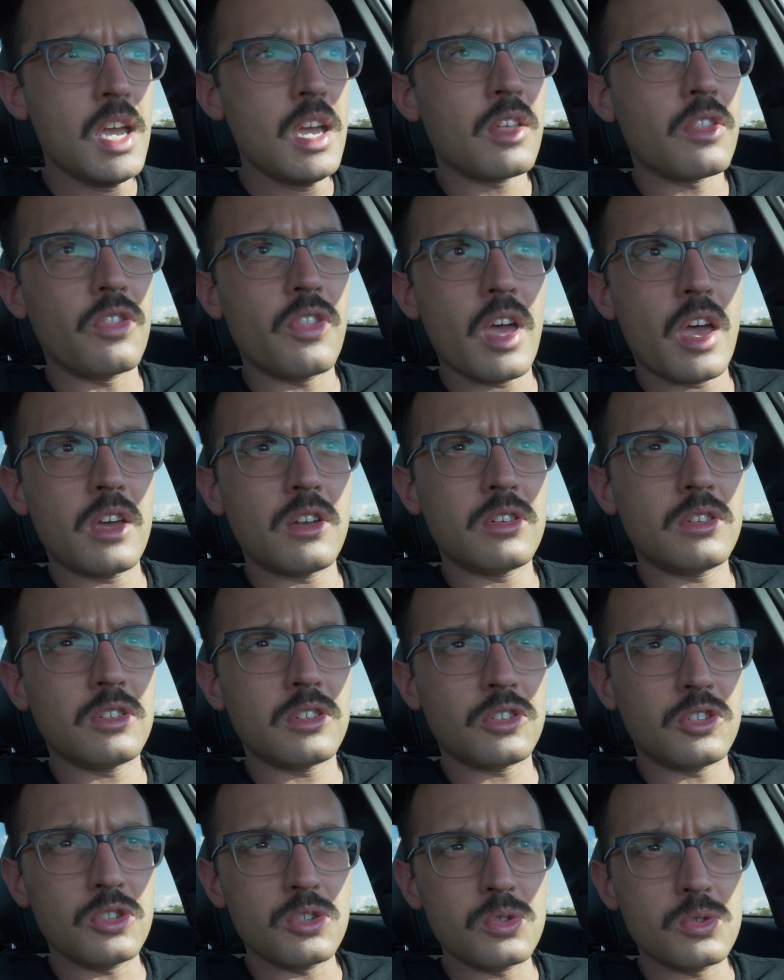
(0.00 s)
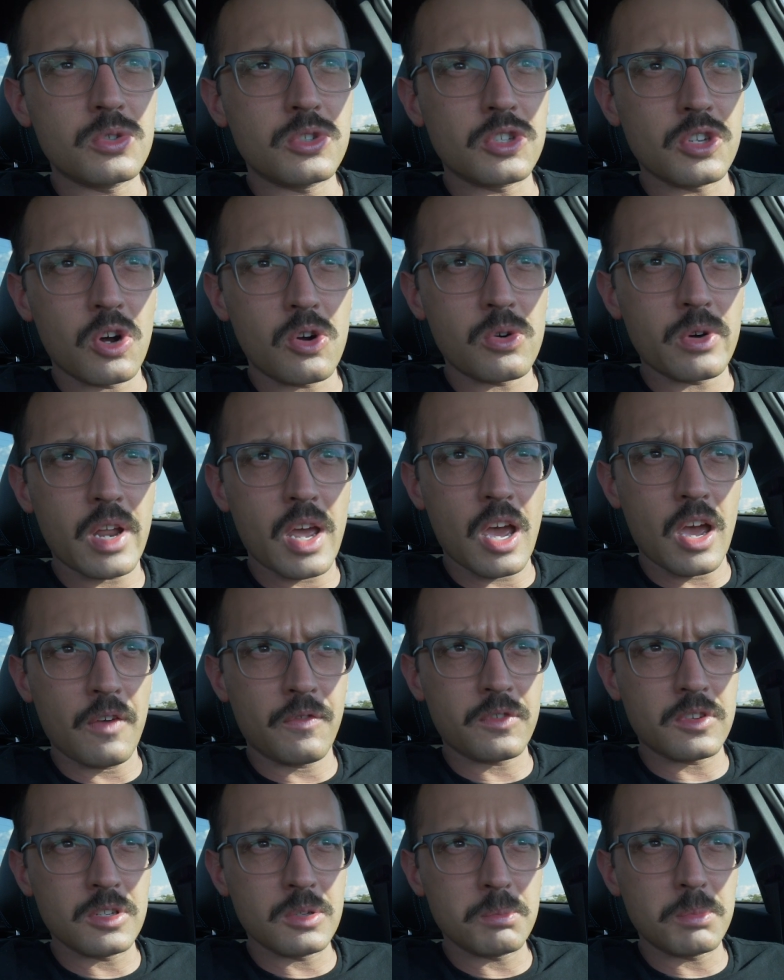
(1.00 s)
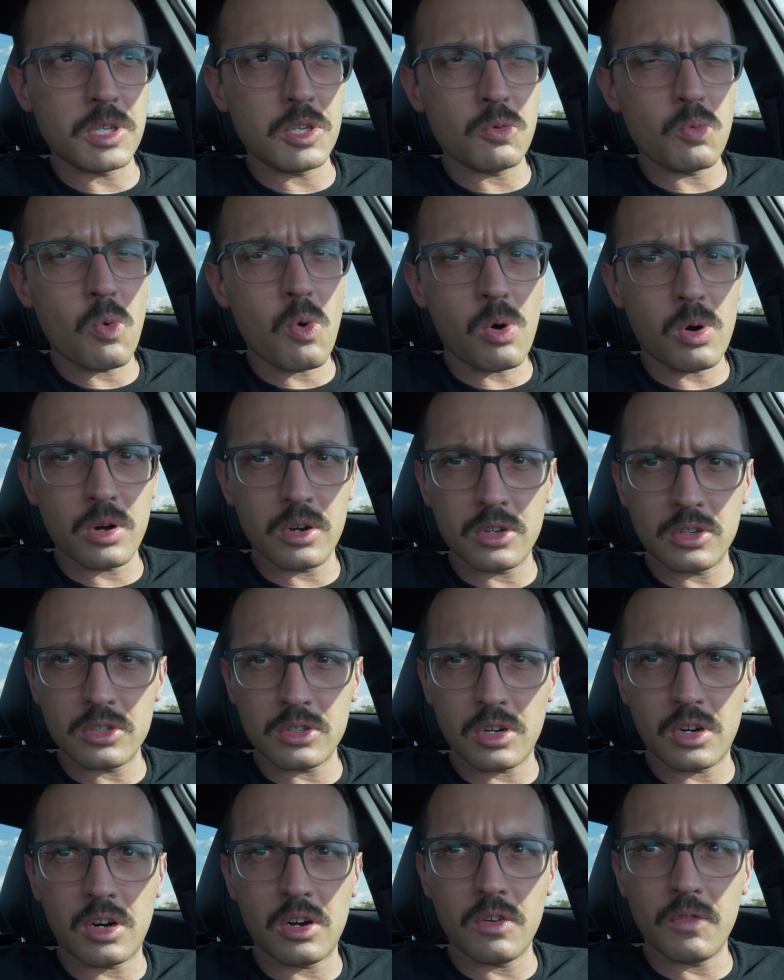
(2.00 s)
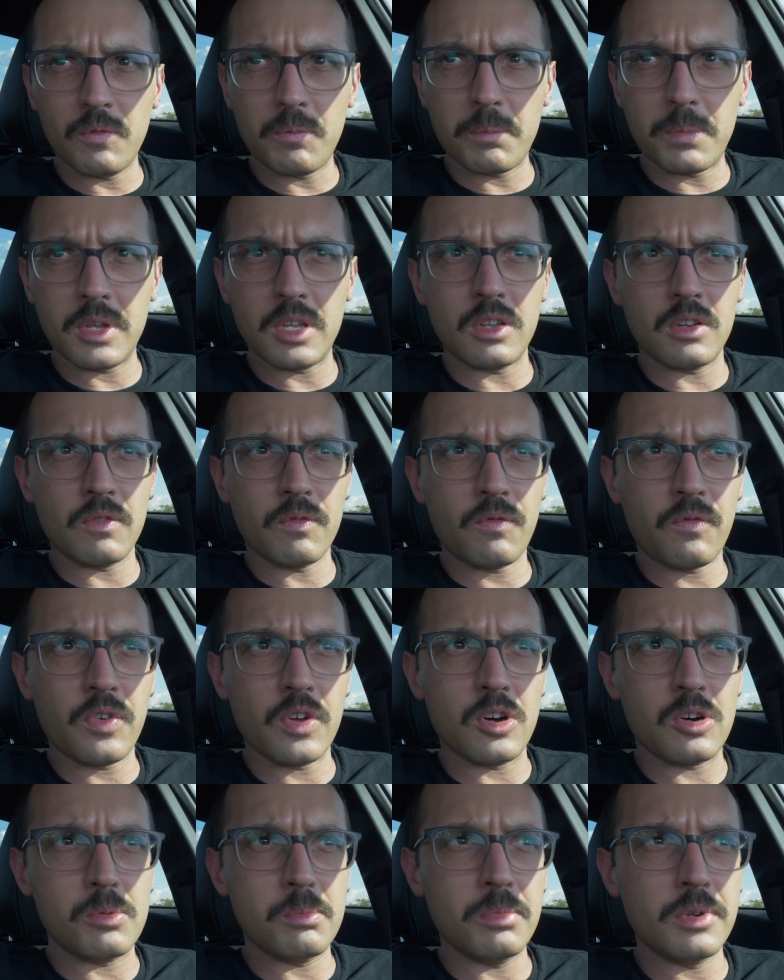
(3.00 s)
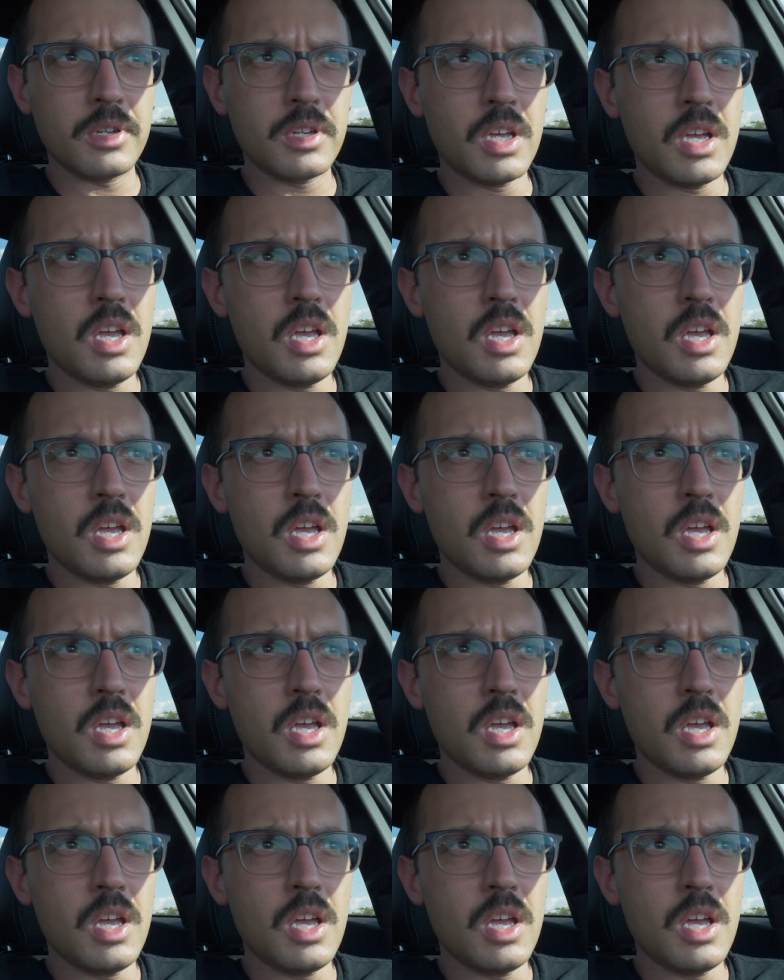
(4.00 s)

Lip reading: then you don't have to be warned of being filmed.